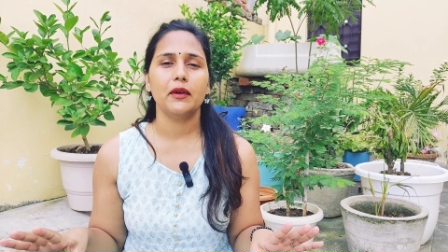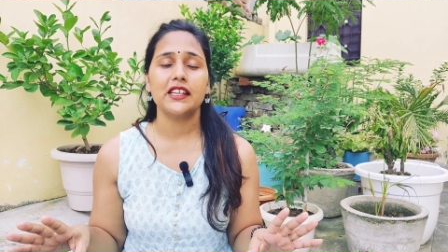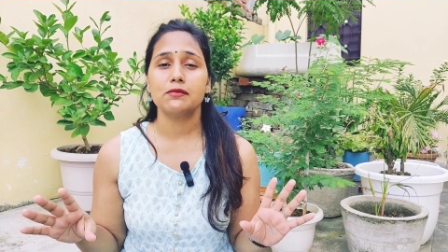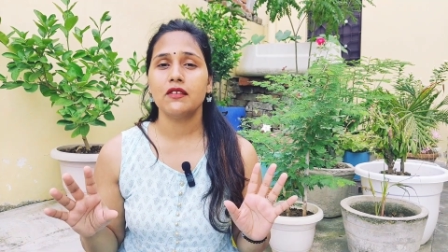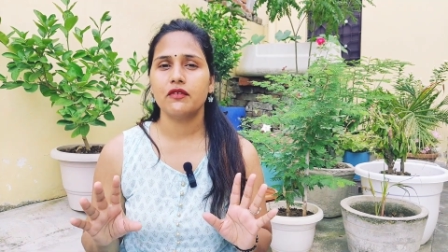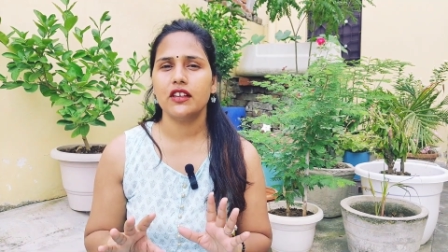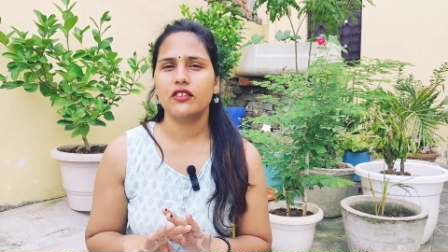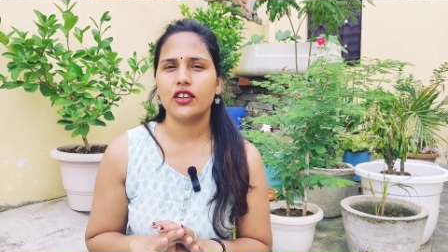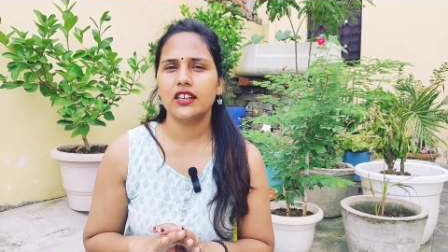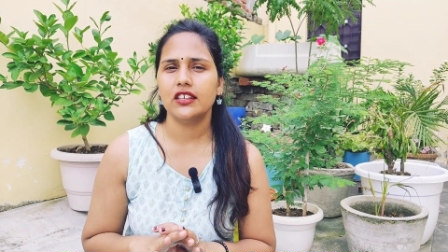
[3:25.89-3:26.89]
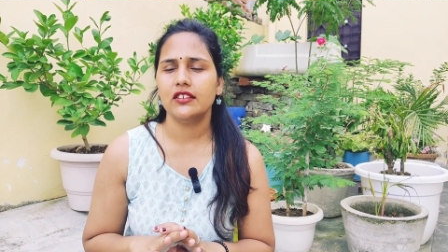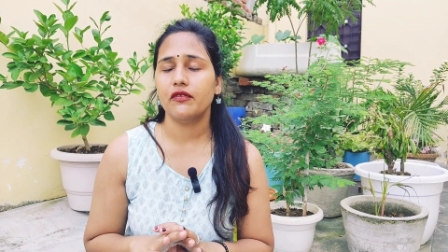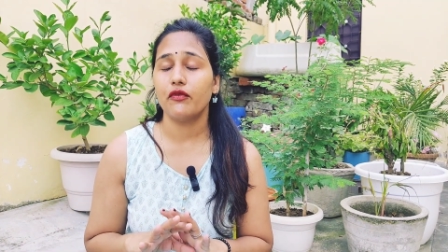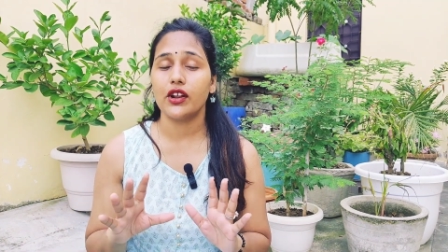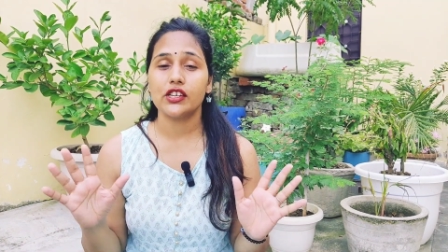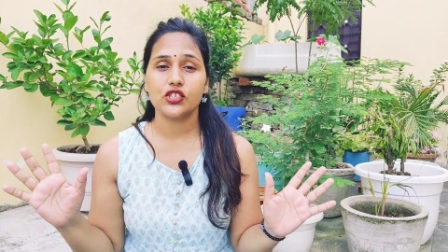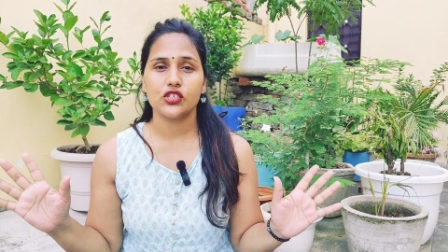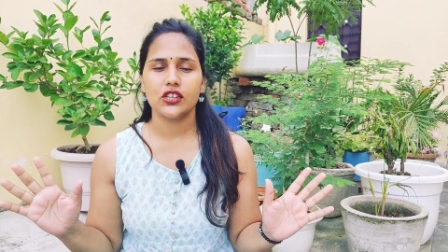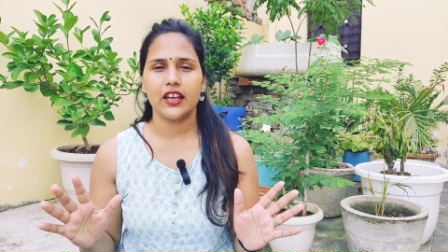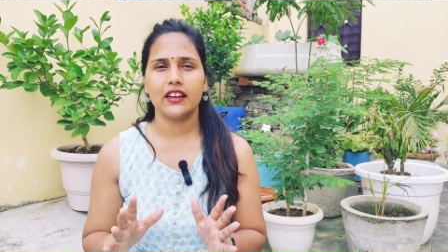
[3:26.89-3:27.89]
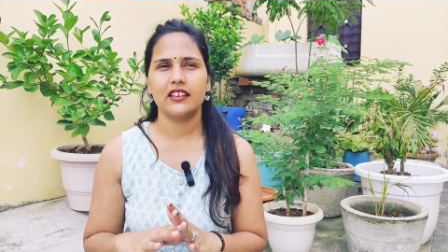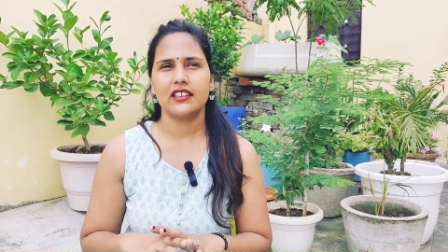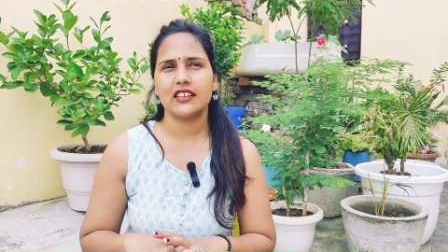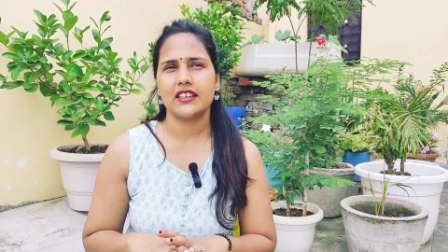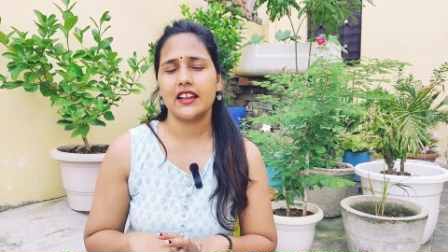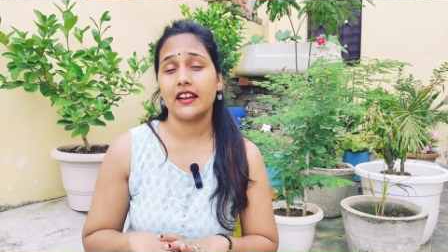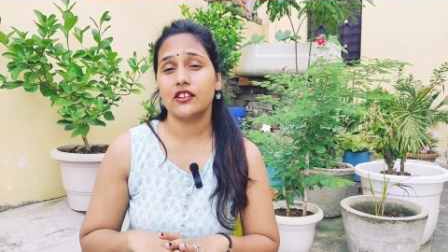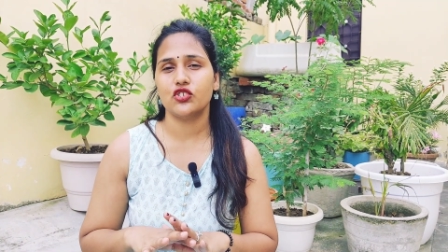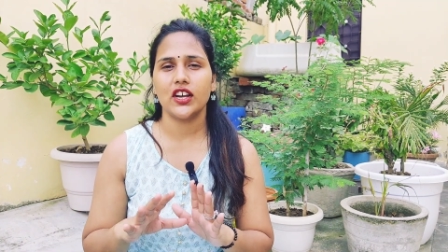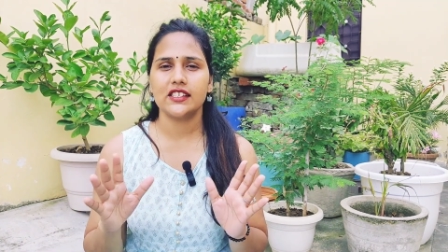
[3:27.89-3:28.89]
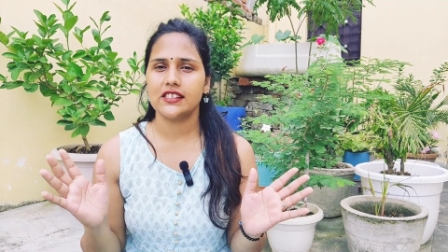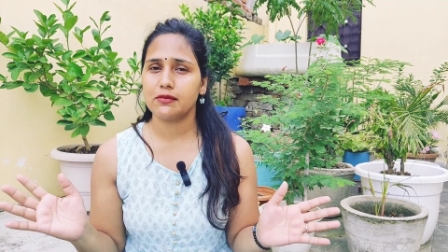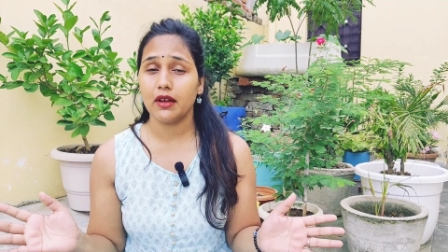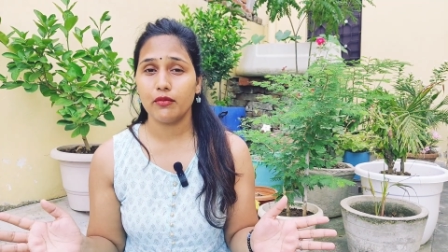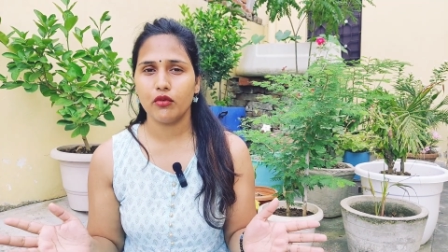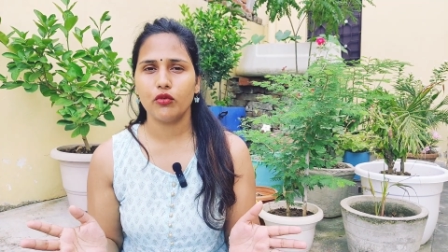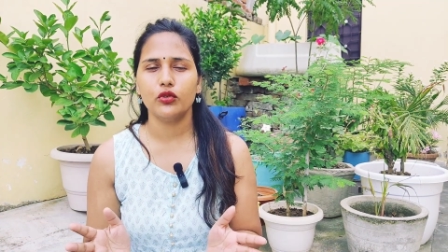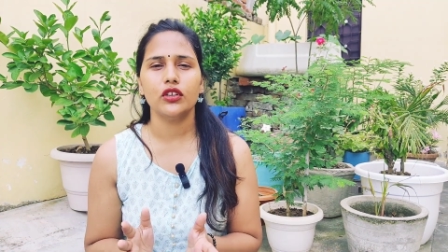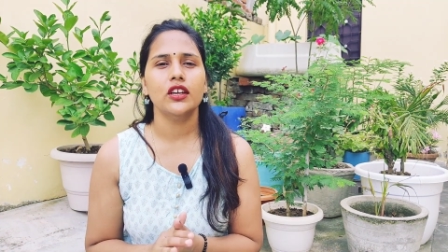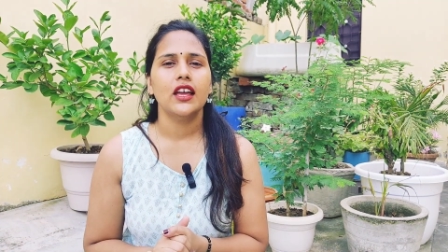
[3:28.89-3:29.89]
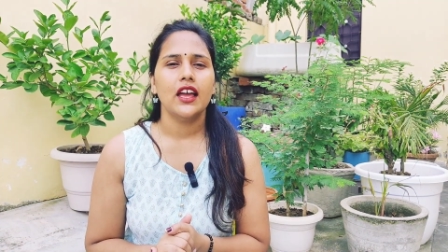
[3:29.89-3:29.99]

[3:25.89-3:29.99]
makes me feel really fresh and it energizes my mood